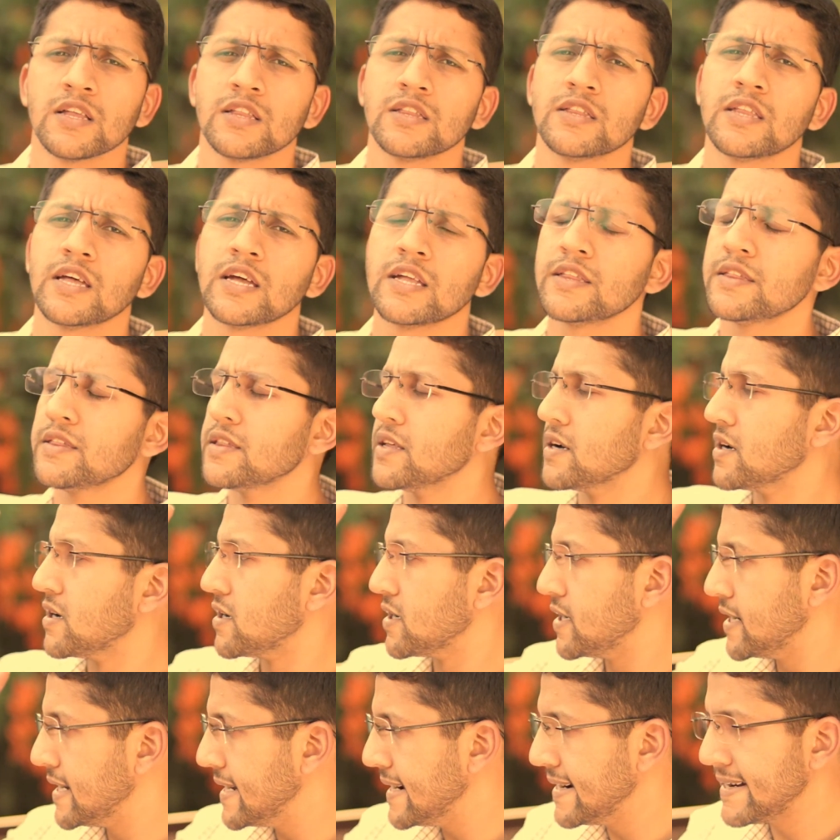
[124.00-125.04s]
then
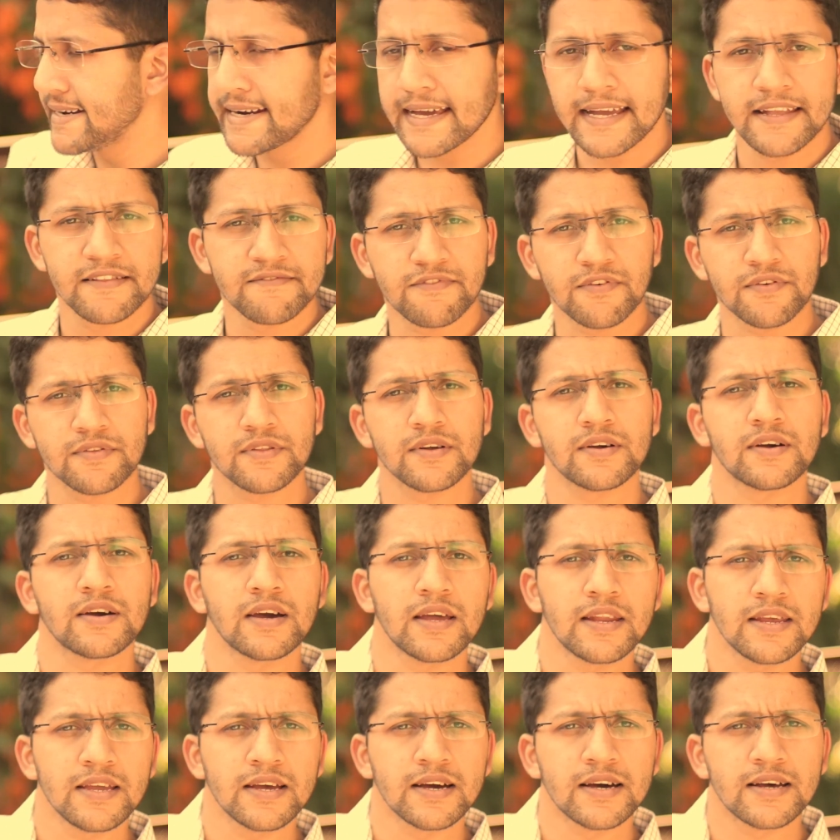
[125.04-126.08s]
the D10 for the
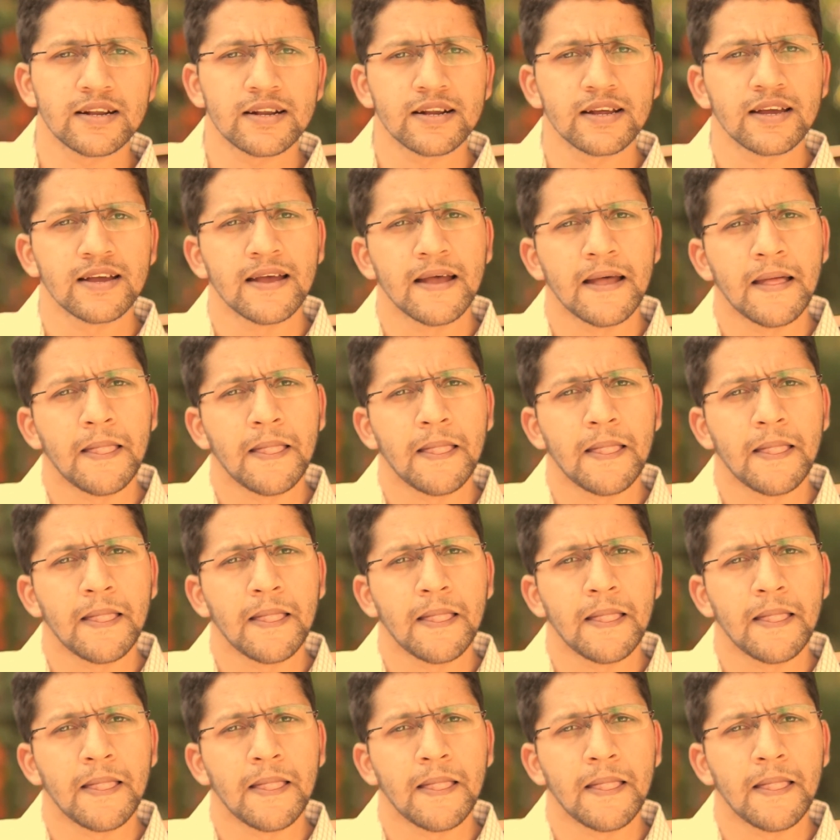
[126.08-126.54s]
career